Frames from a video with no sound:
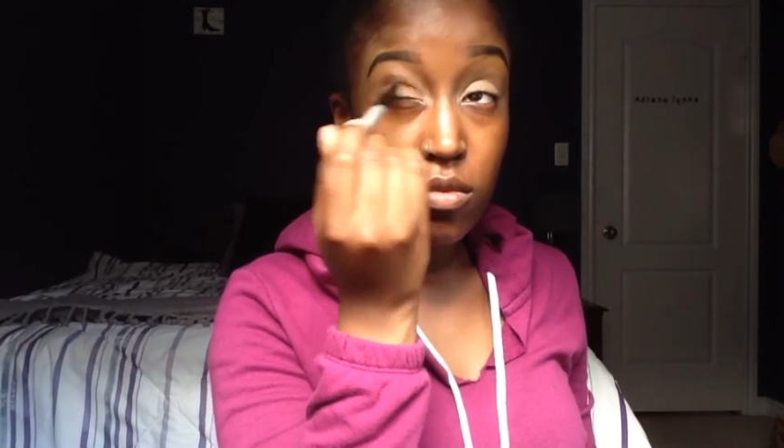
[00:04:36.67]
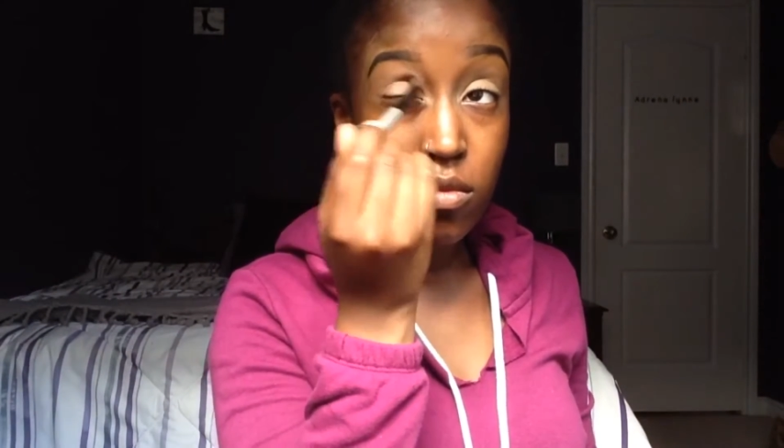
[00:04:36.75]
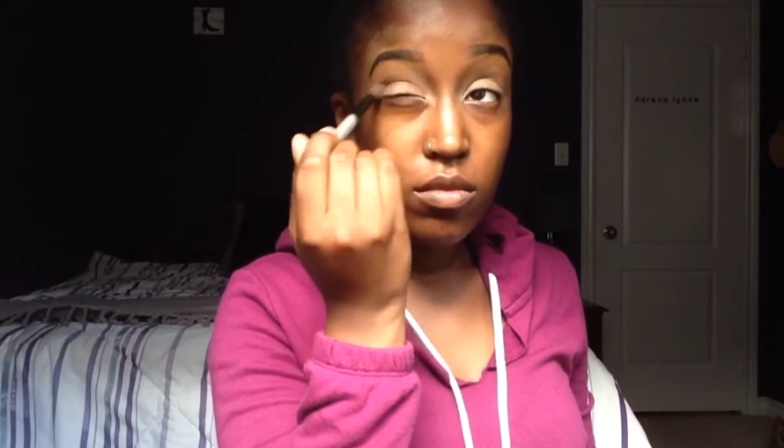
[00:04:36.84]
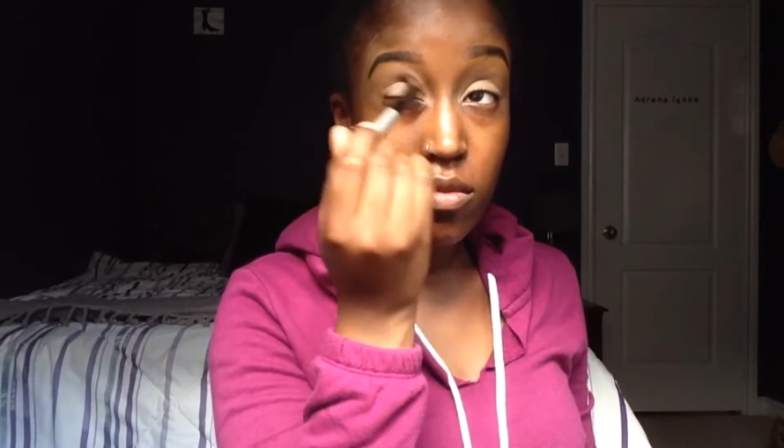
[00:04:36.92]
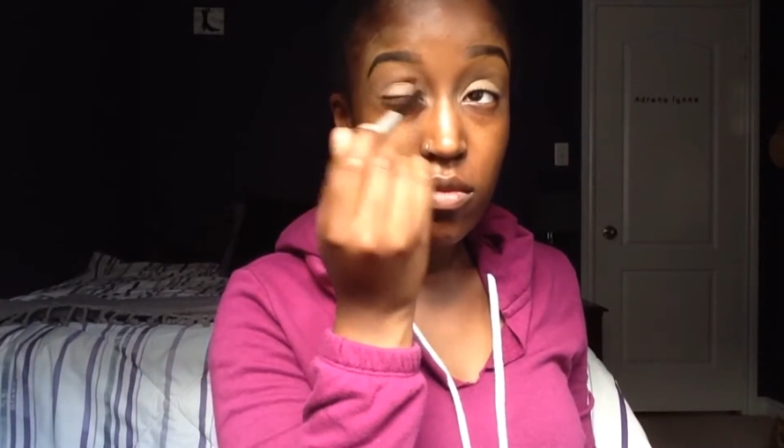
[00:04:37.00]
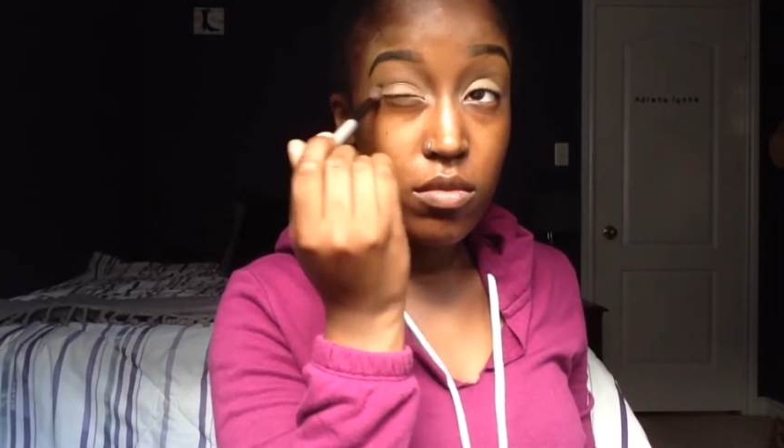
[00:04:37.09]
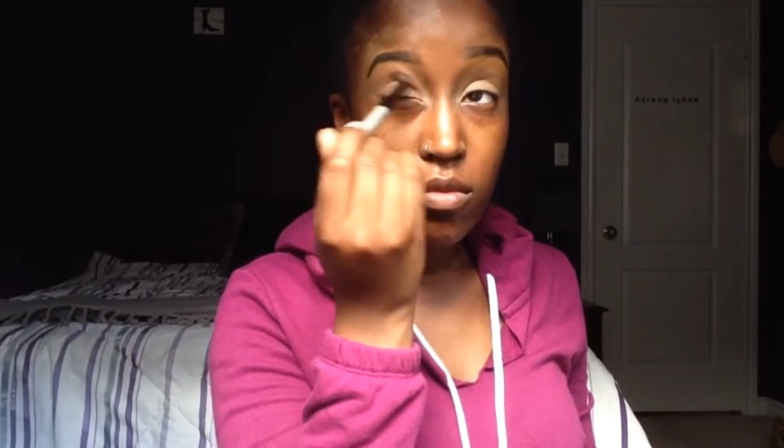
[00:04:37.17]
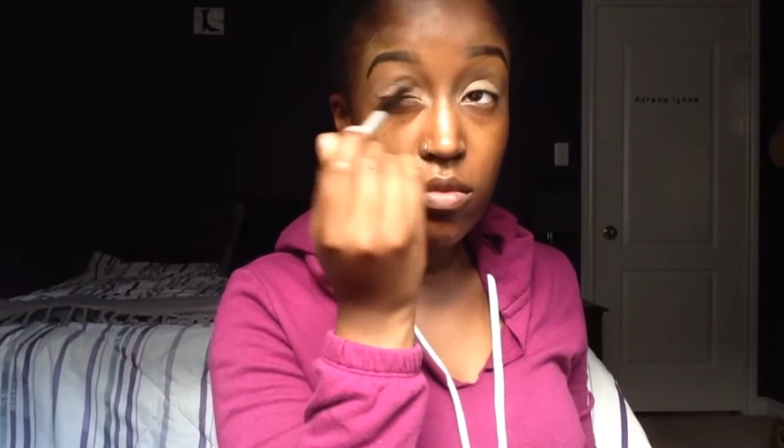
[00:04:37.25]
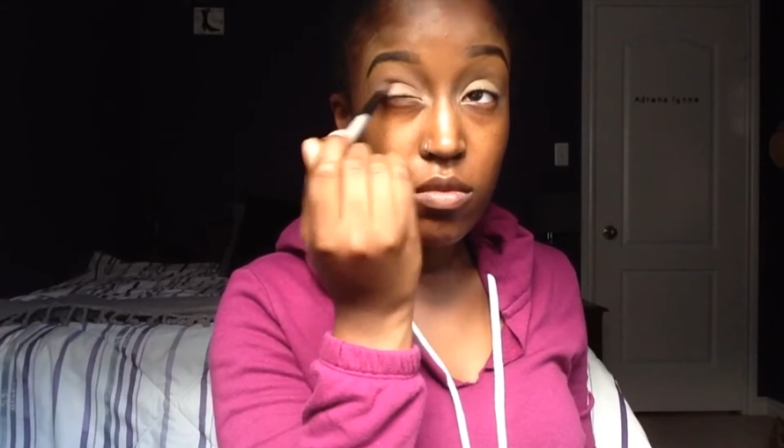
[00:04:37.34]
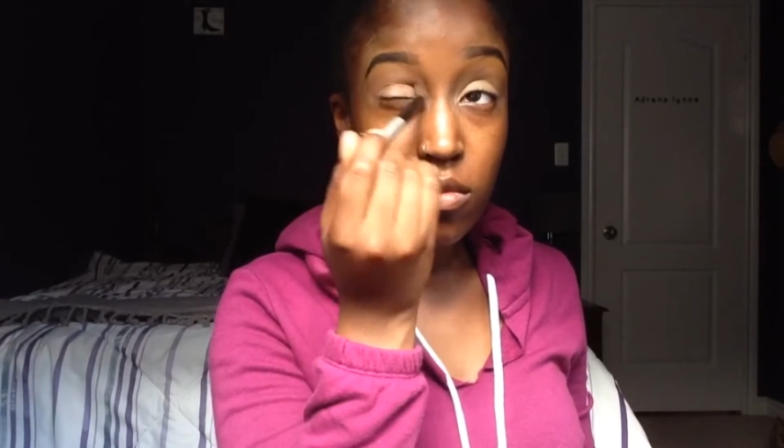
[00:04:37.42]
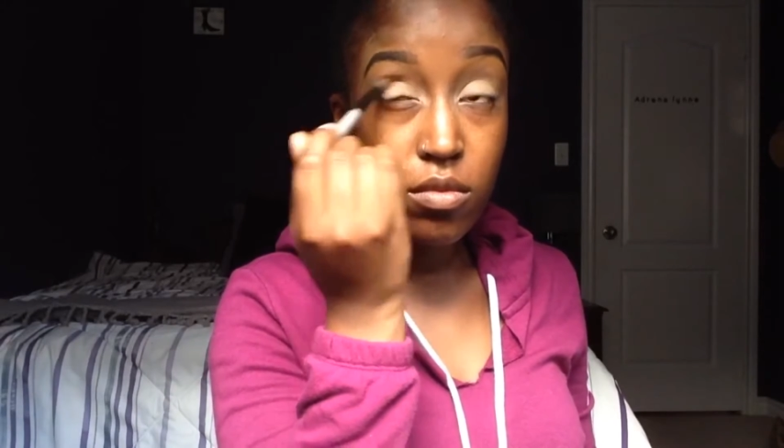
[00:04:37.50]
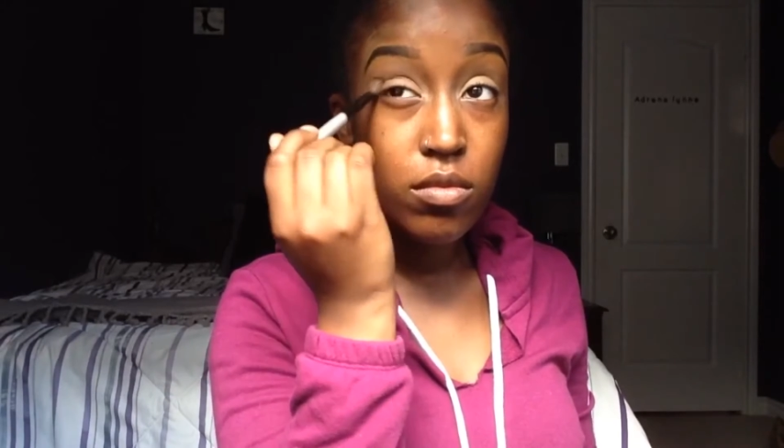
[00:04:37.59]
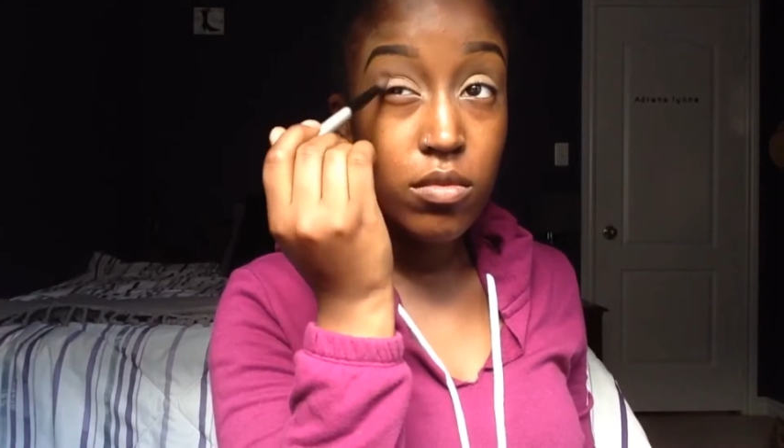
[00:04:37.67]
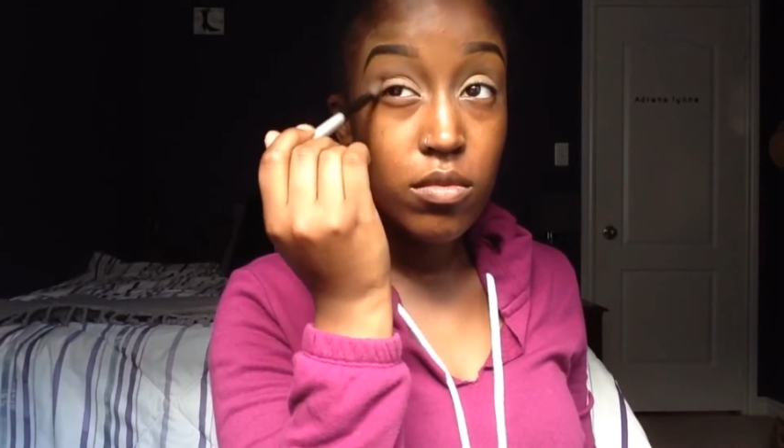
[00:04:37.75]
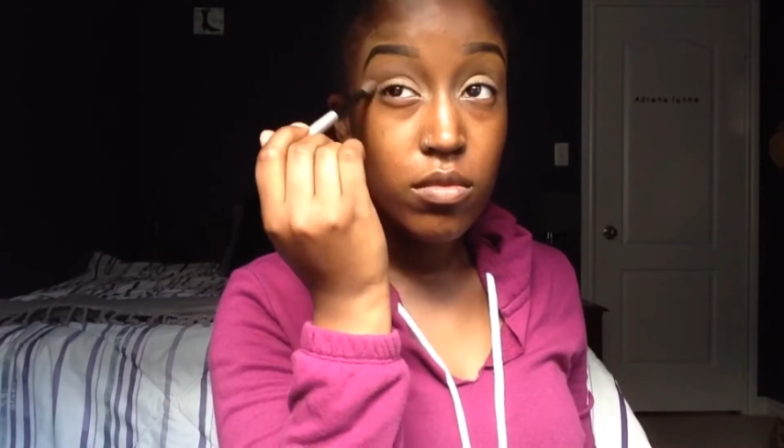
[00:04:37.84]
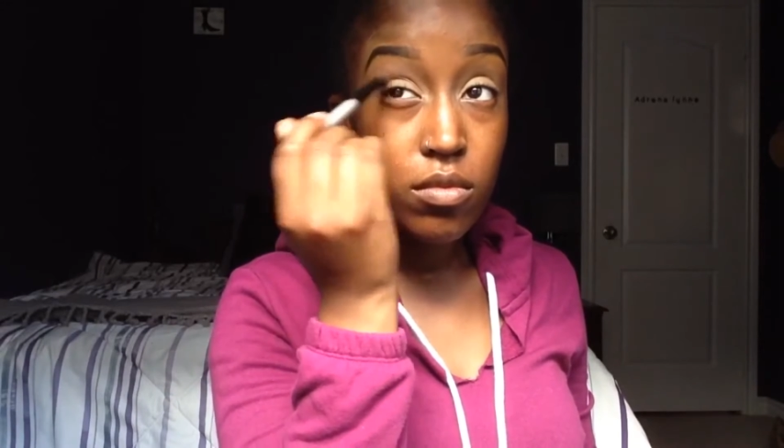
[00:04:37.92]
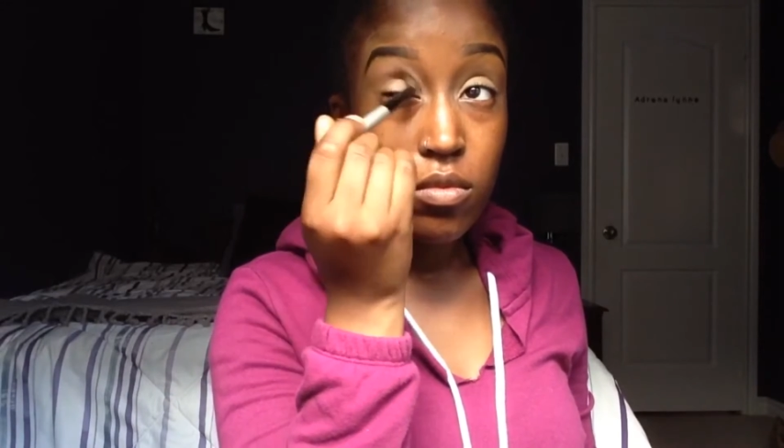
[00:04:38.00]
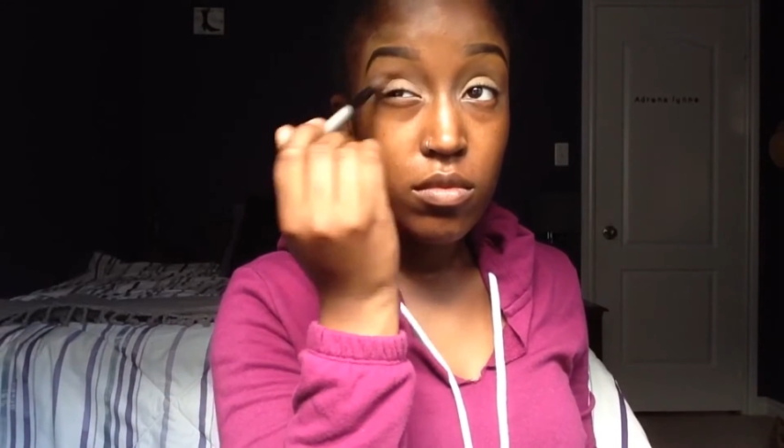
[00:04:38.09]
crease for your
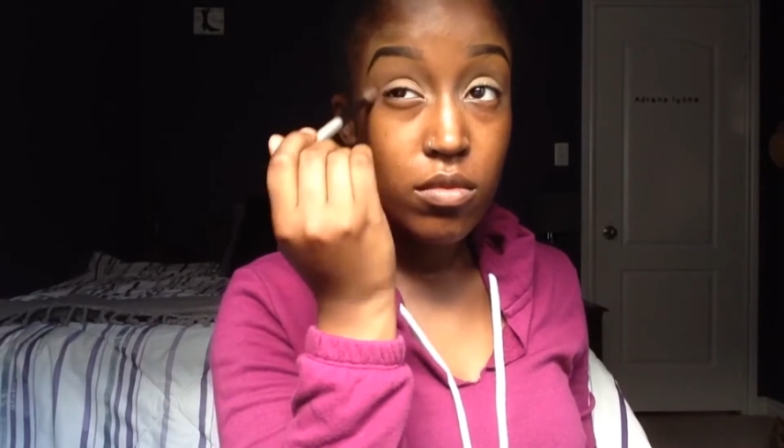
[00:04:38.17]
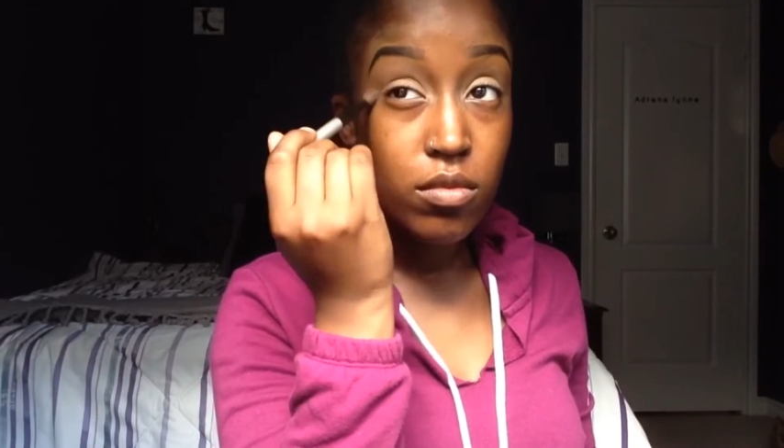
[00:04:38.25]
life